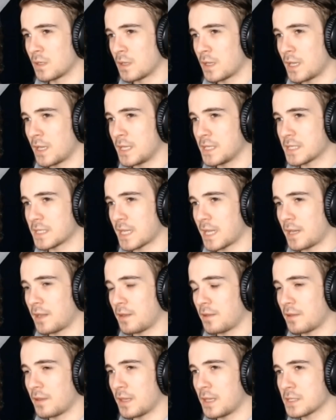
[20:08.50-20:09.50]
He's
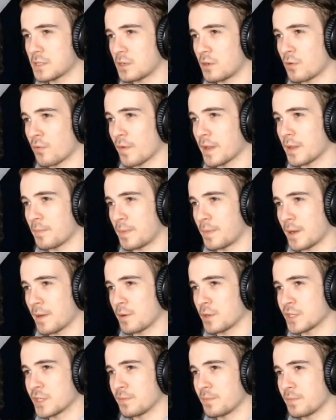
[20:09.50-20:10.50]
alright in pirate
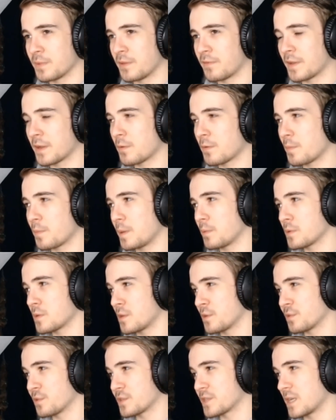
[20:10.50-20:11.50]
ship, but the thing what people don't
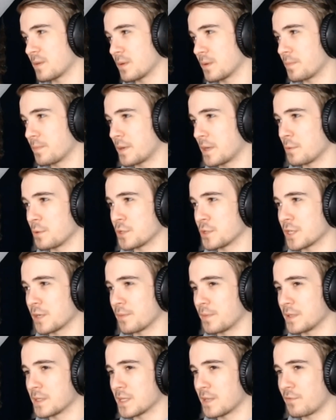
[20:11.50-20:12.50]
understand about pirate ship
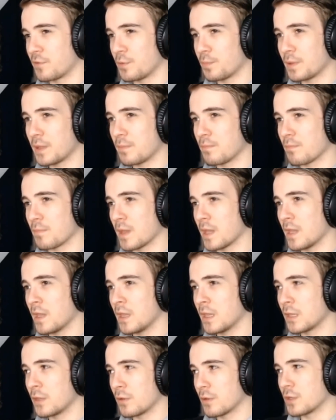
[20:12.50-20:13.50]
is if you play Mei,
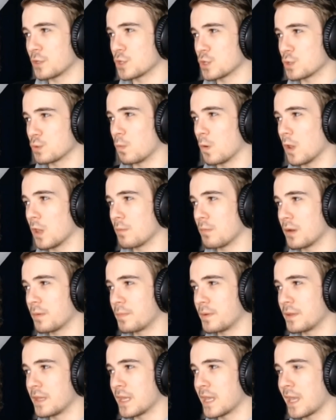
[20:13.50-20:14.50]
you can just wall him up
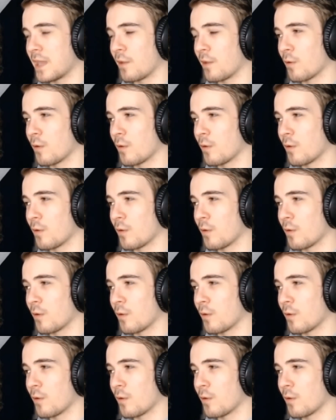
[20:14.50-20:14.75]
in the air,